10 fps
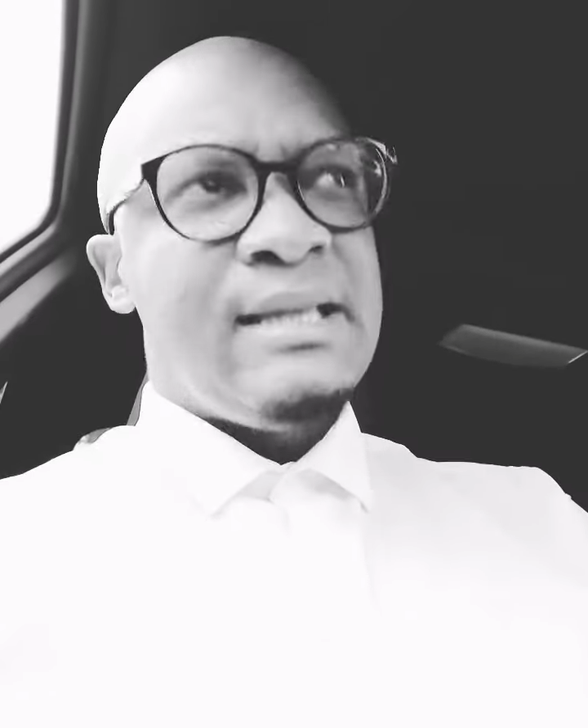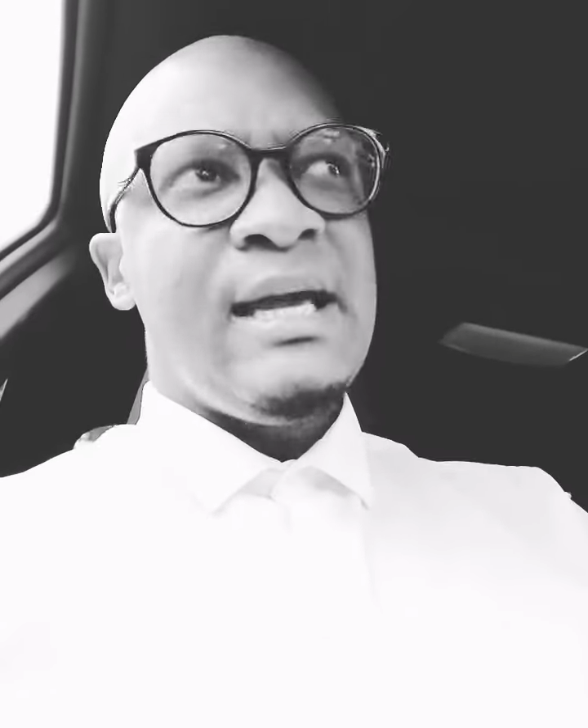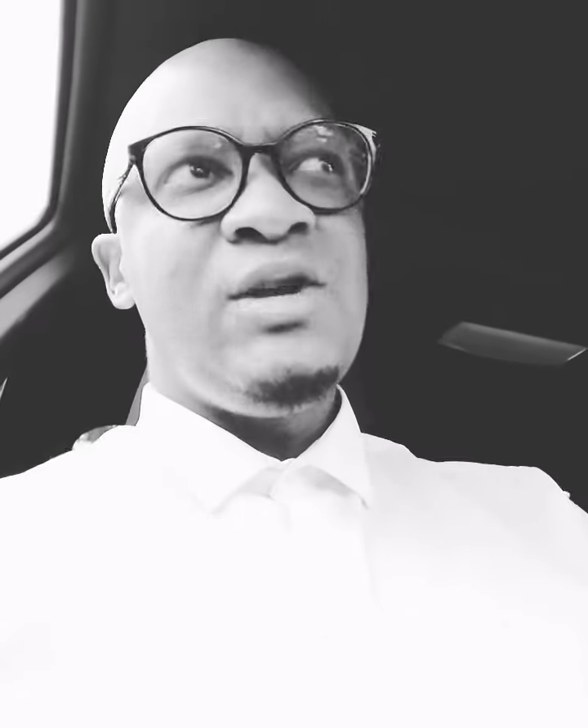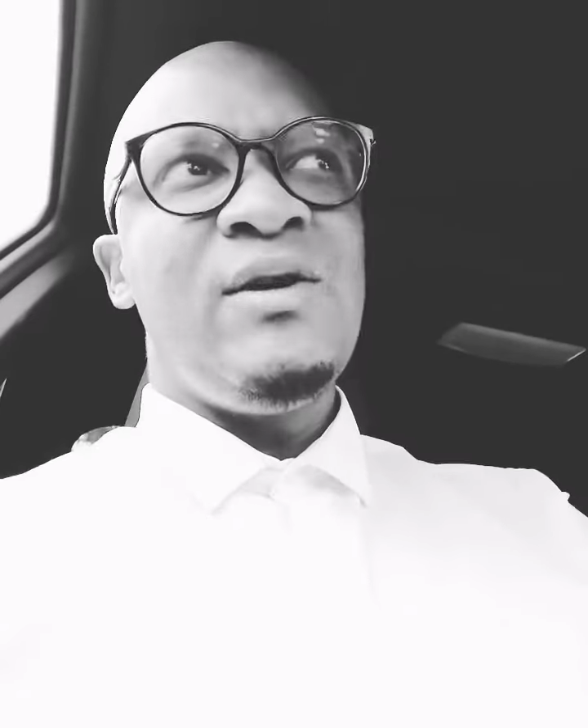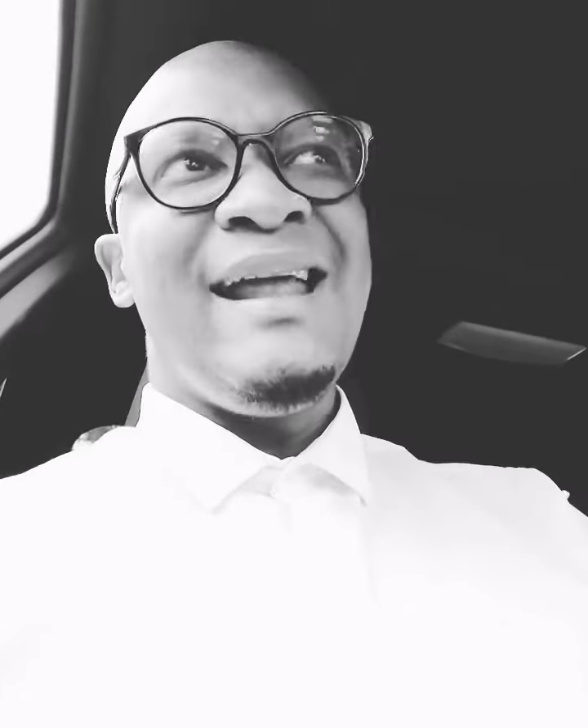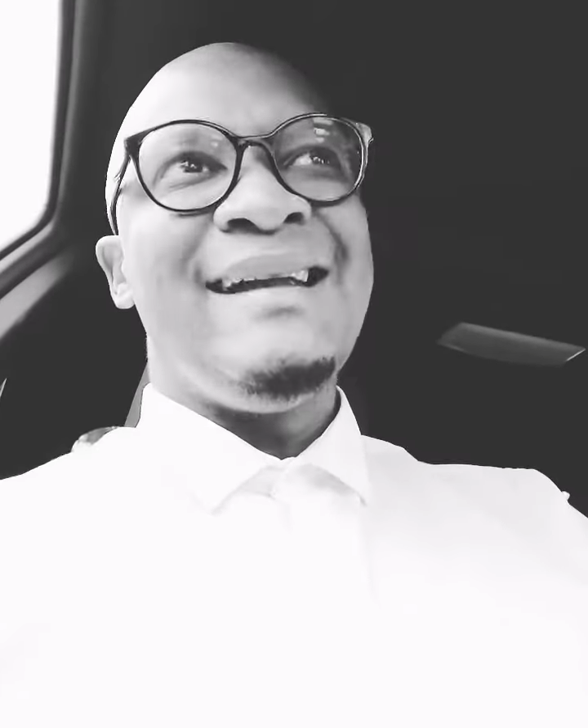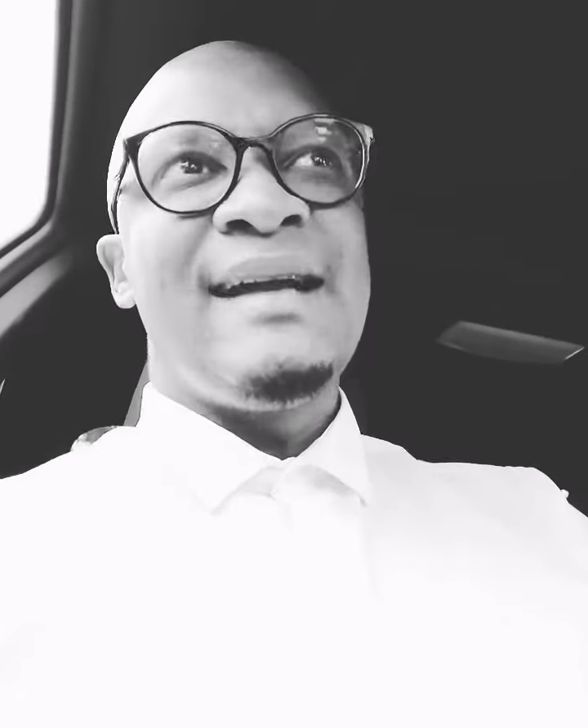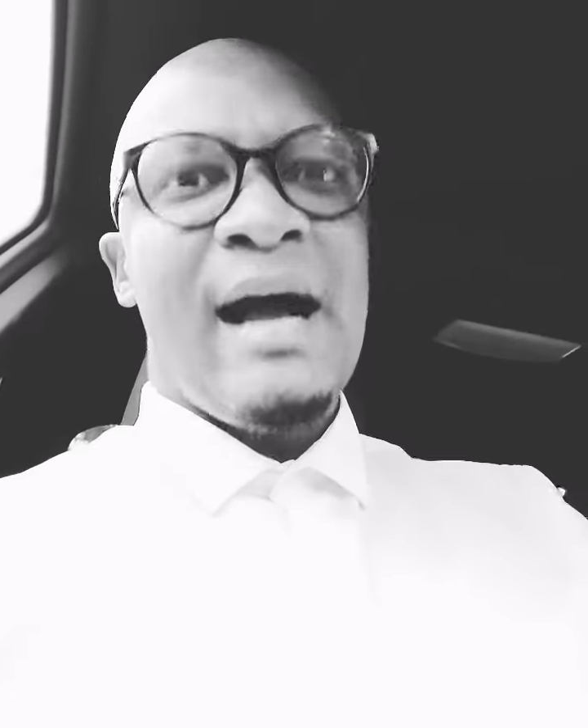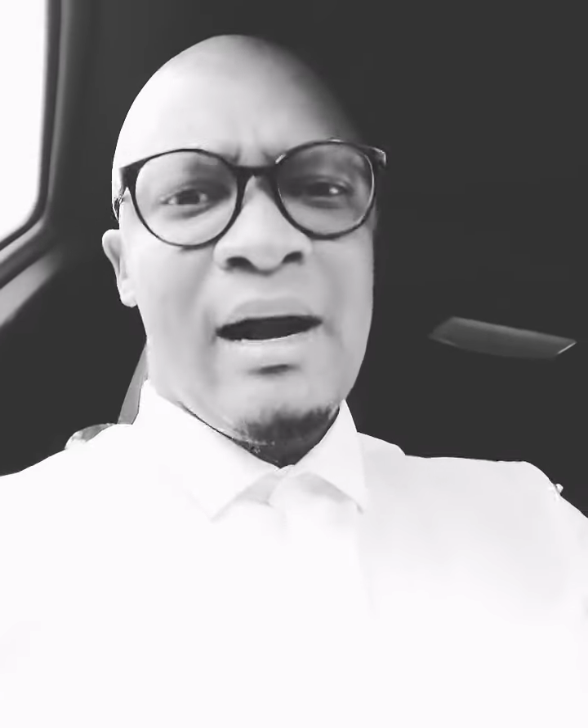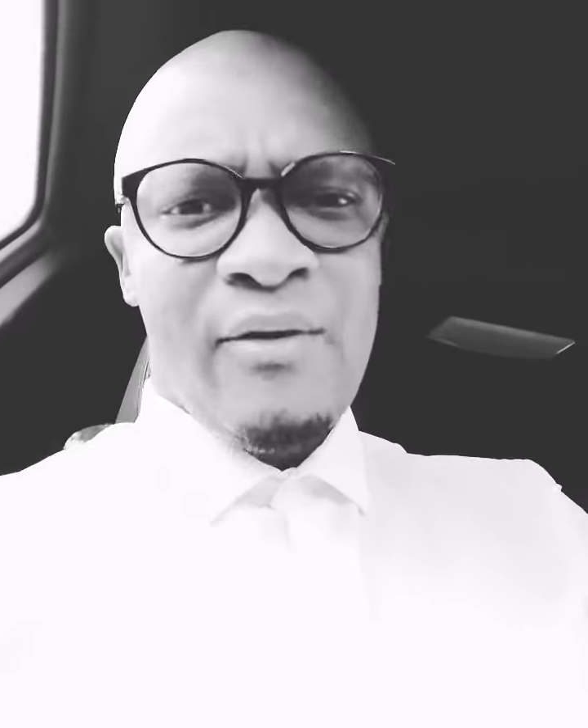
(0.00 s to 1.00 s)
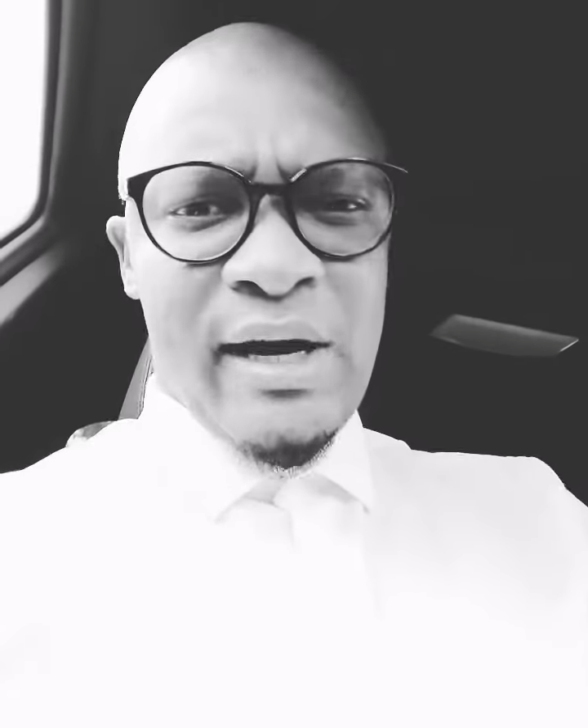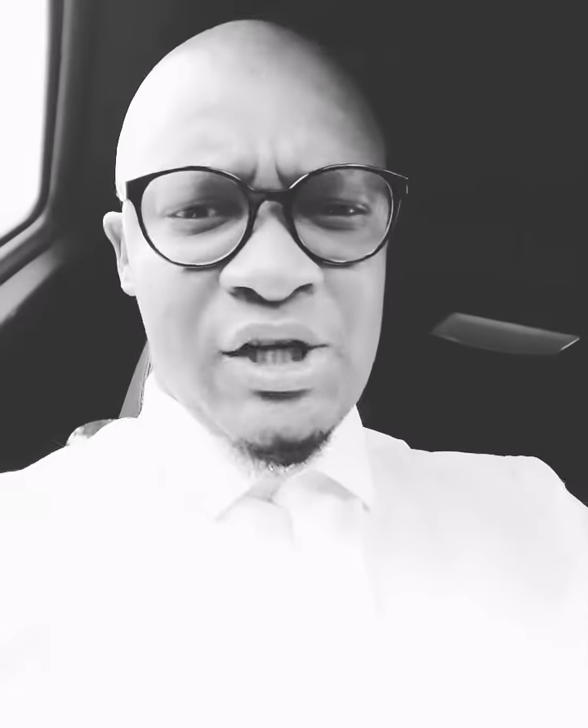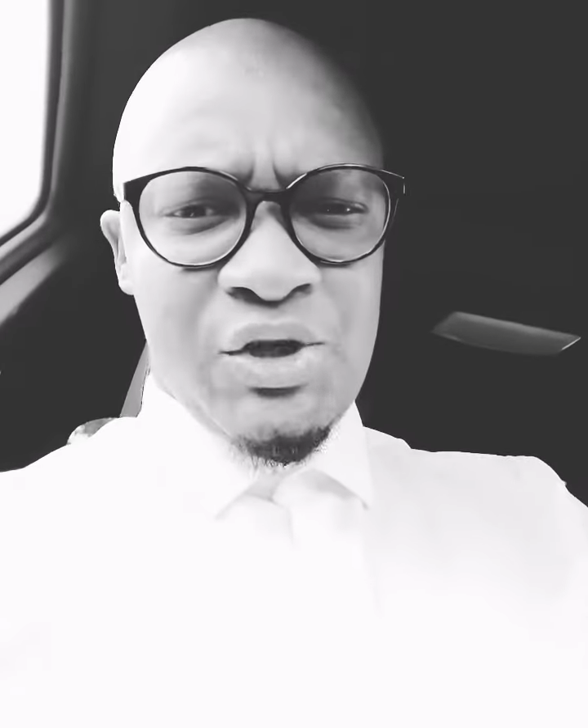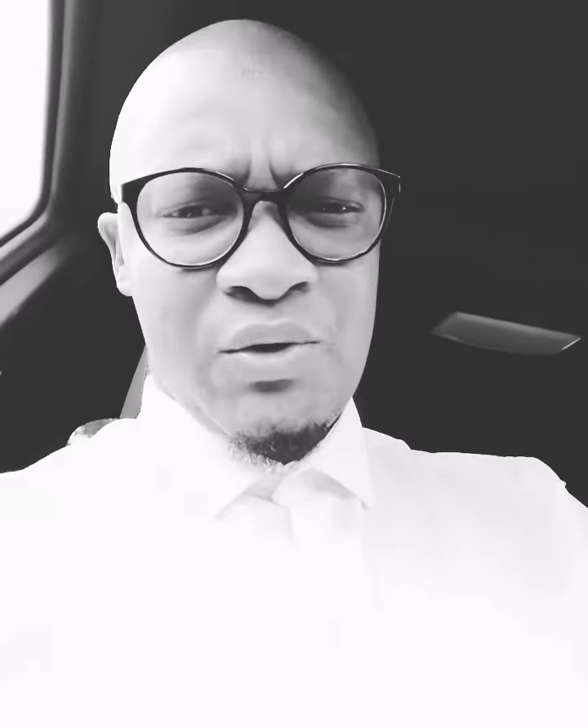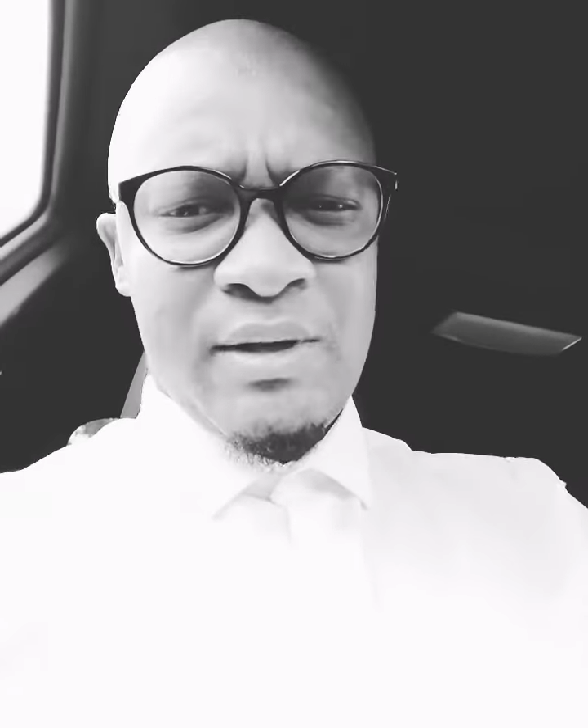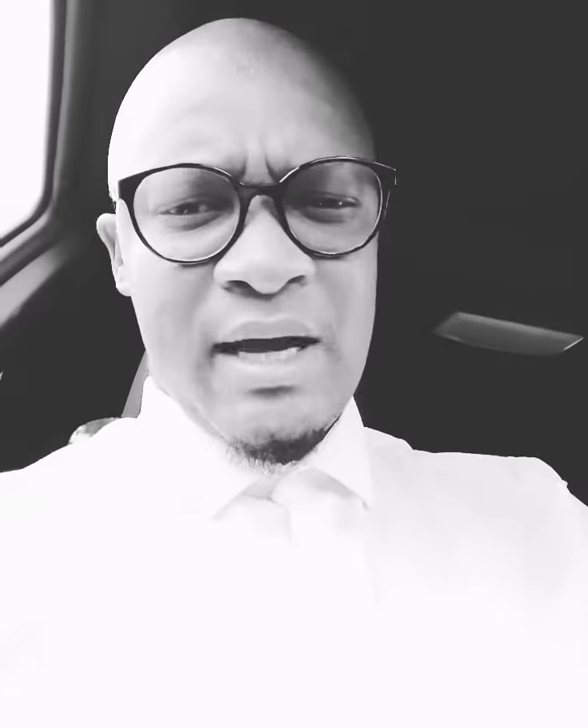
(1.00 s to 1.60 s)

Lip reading: They don't encourage you.